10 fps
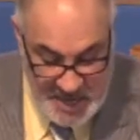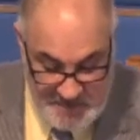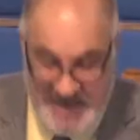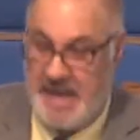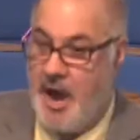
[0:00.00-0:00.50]

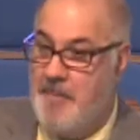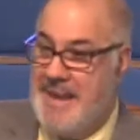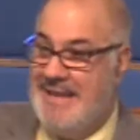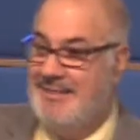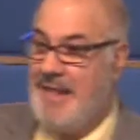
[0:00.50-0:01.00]

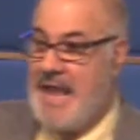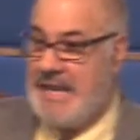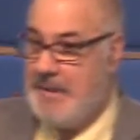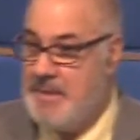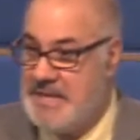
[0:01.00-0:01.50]
becoming
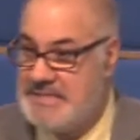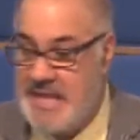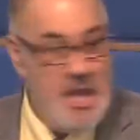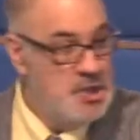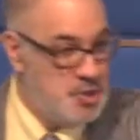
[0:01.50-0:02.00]
like him in his
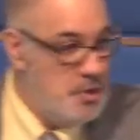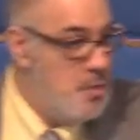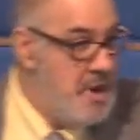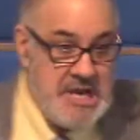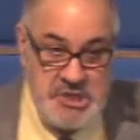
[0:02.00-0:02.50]
death, so that
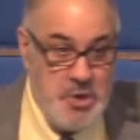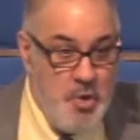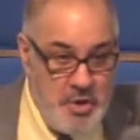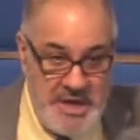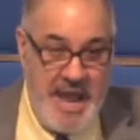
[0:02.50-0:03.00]
we
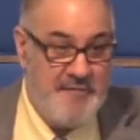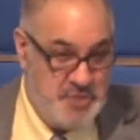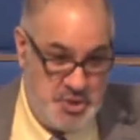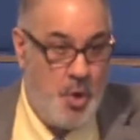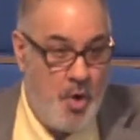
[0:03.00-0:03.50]
too could
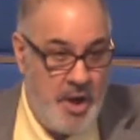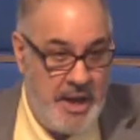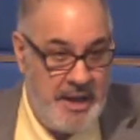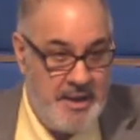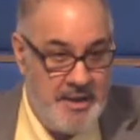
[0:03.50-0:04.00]
have
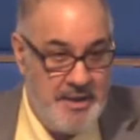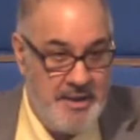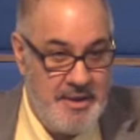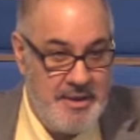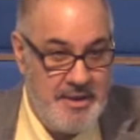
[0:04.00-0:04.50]
joy.
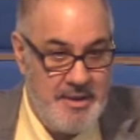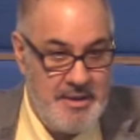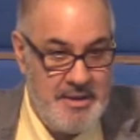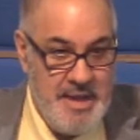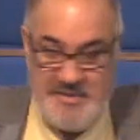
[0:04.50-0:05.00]

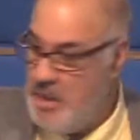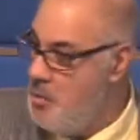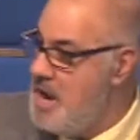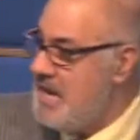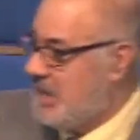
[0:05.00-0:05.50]
That we